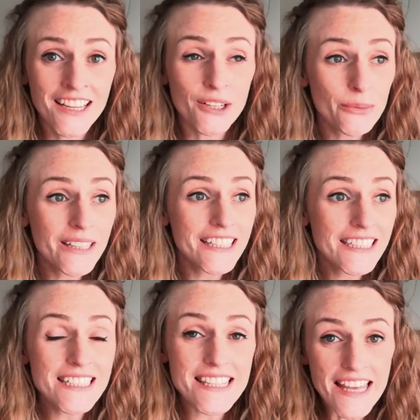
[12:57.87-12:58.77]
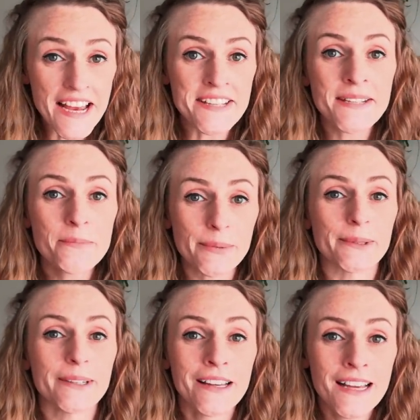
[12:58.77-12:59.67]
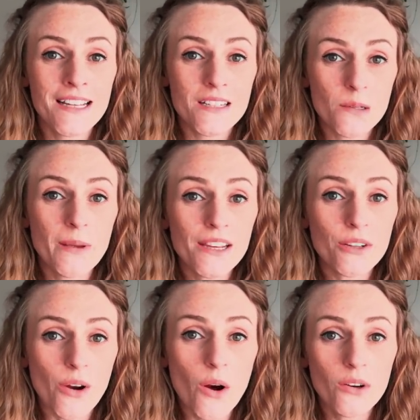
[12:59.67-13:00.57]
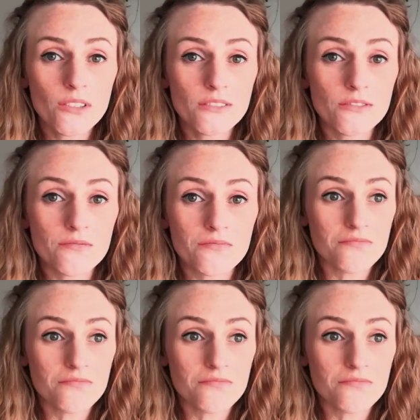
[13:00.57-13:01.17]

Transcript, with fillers: It really is that simple to make your own